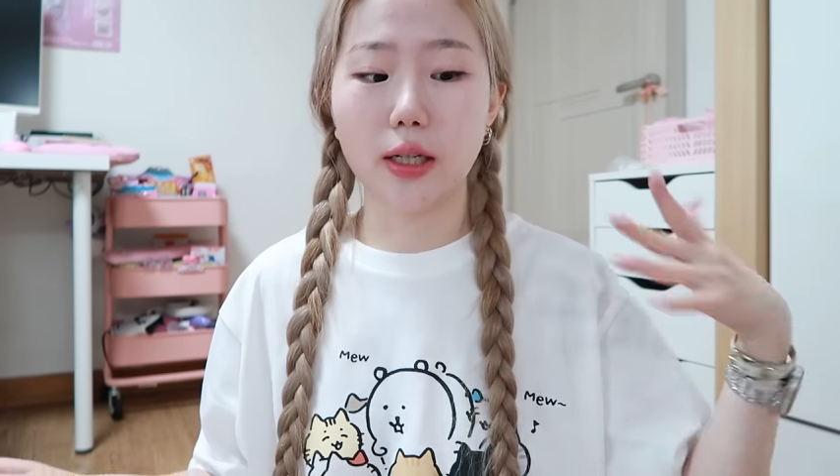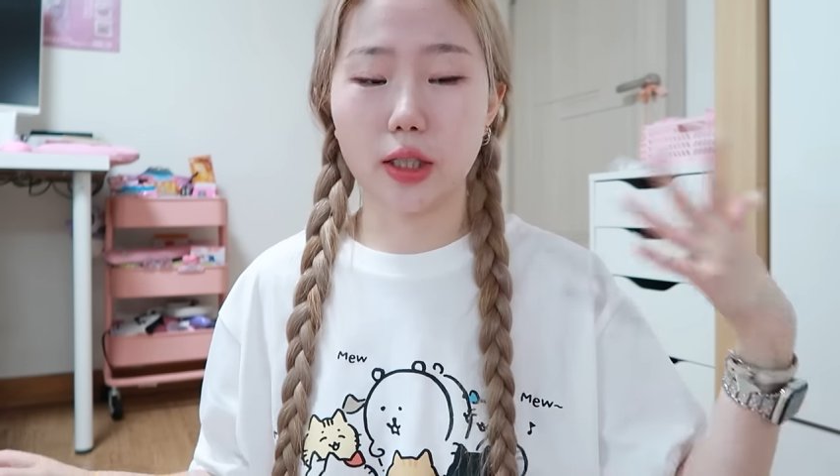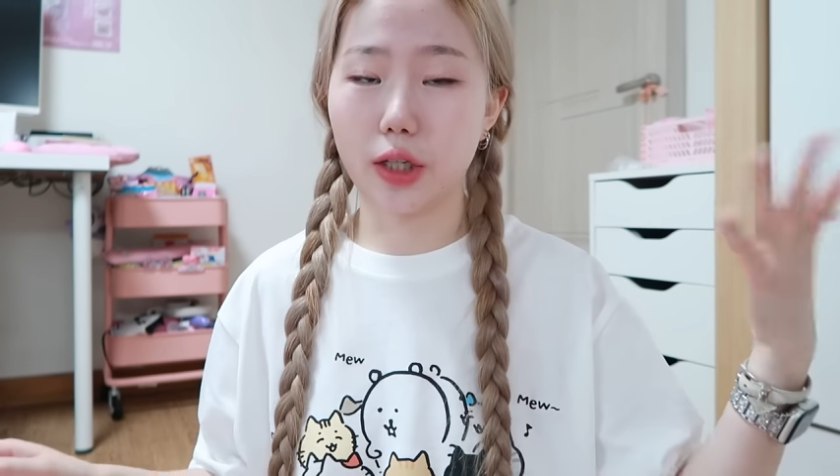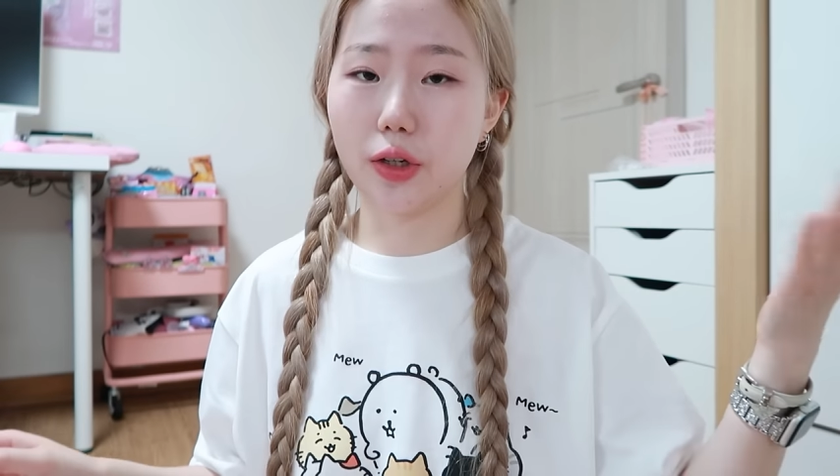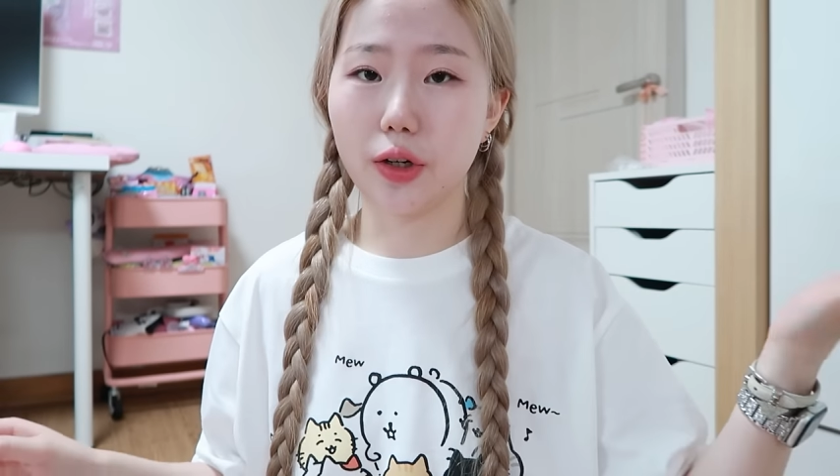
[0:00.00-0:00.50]

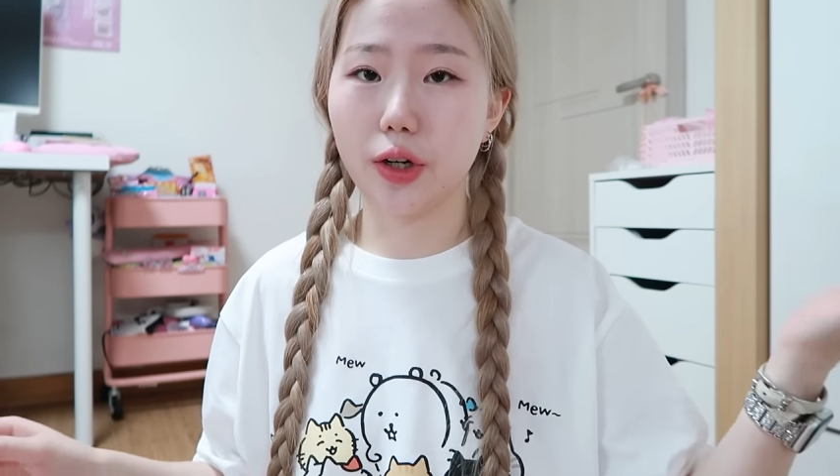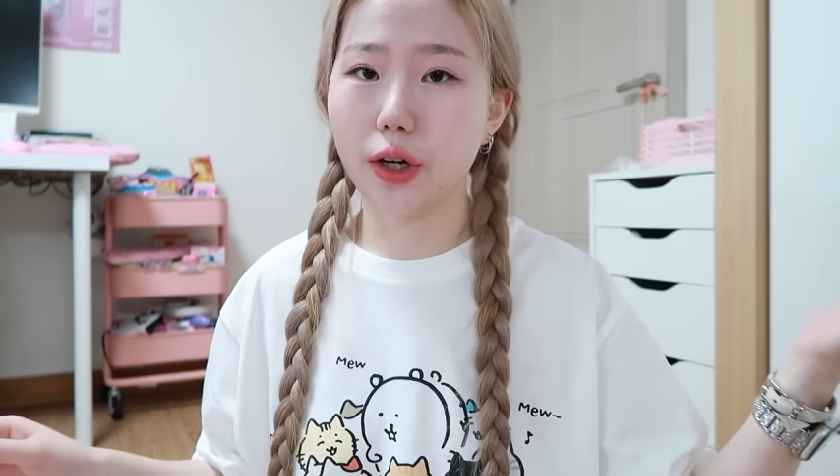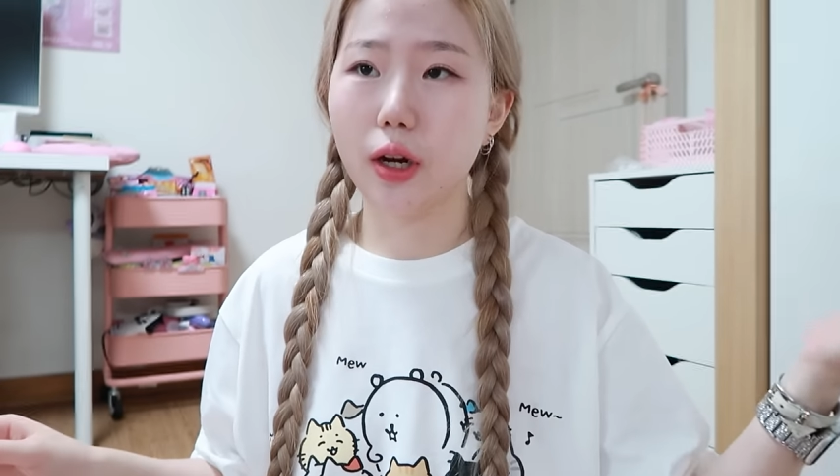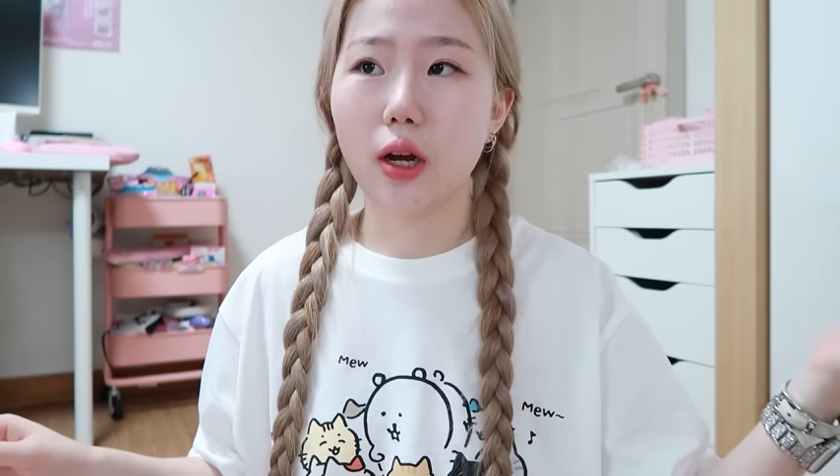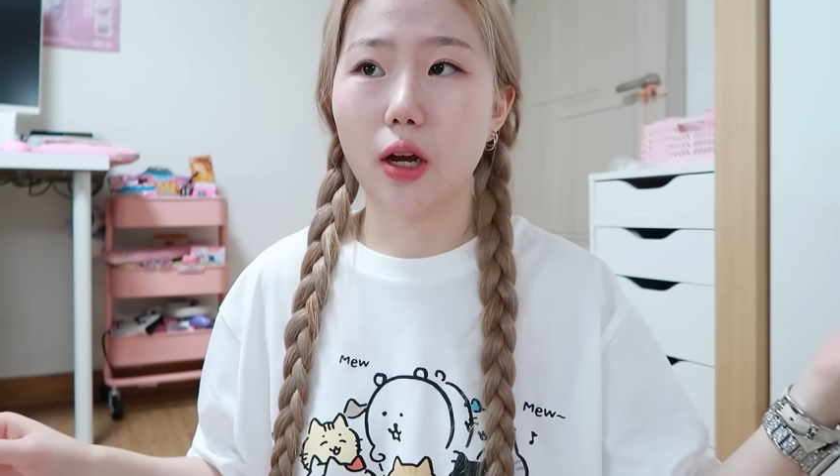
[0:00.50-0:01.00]
sent
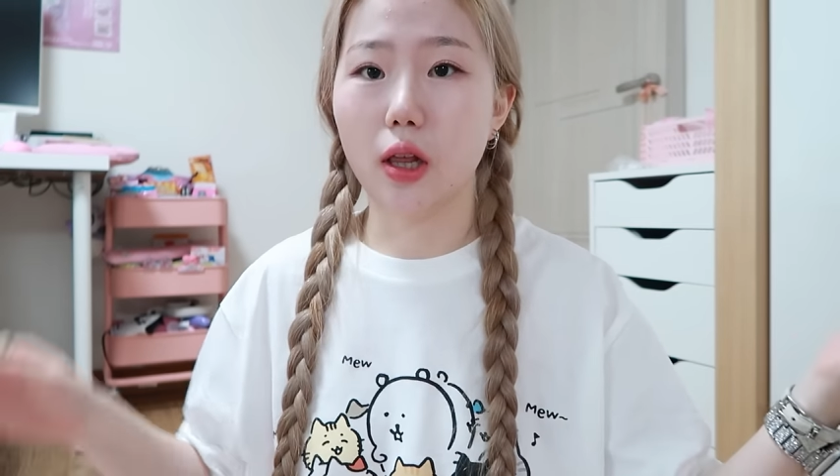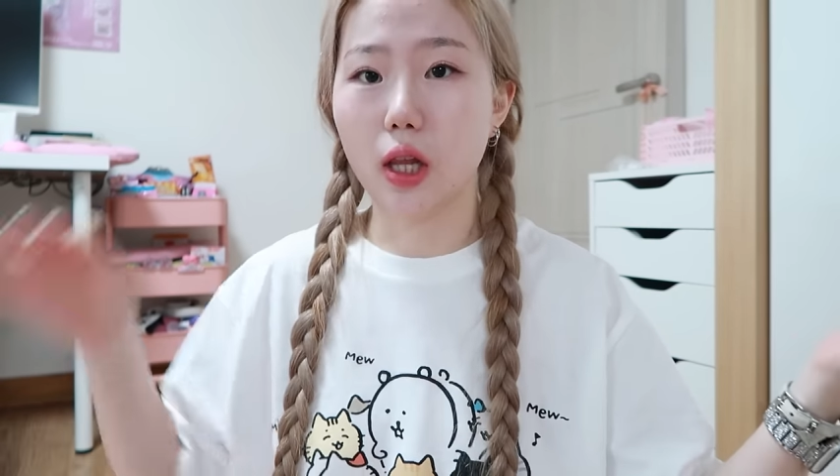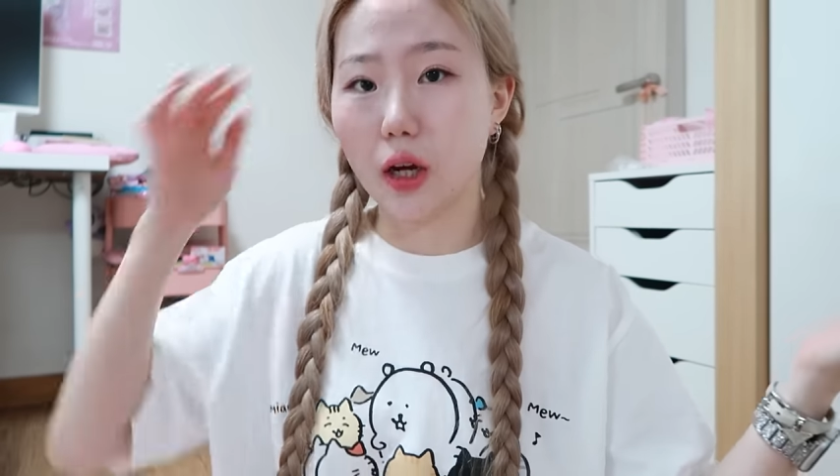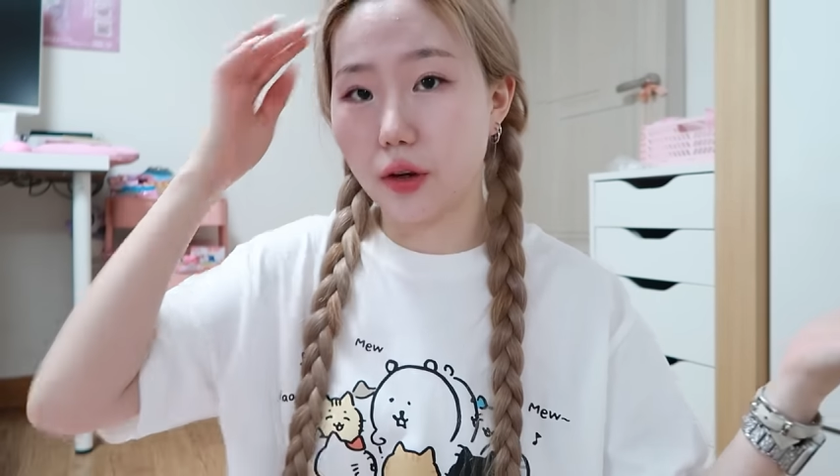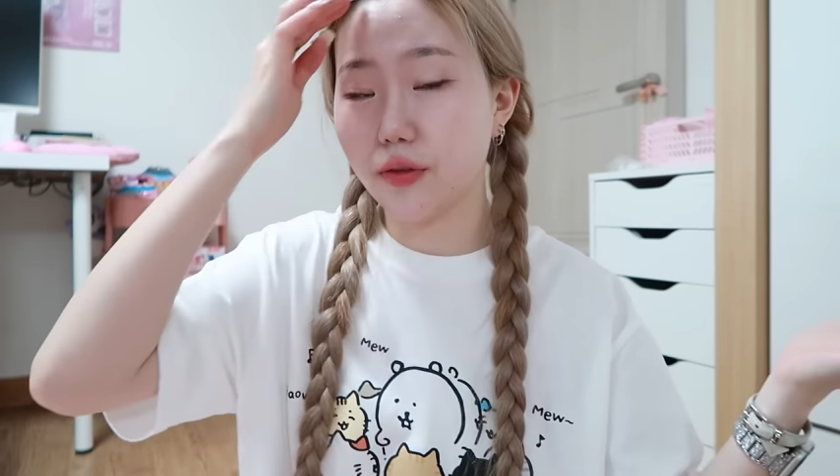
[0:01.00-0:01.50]
her a
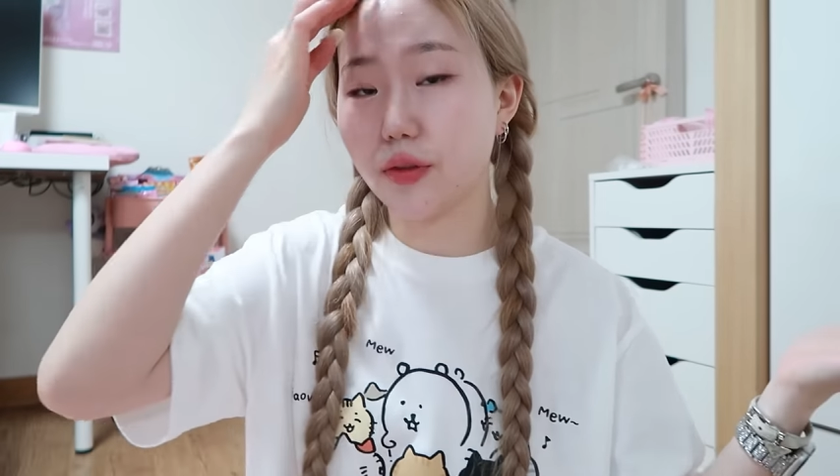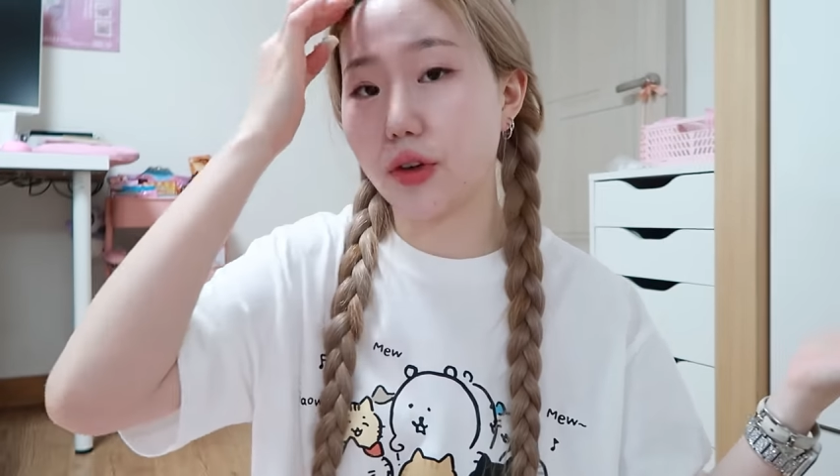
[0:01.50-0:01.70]
lot of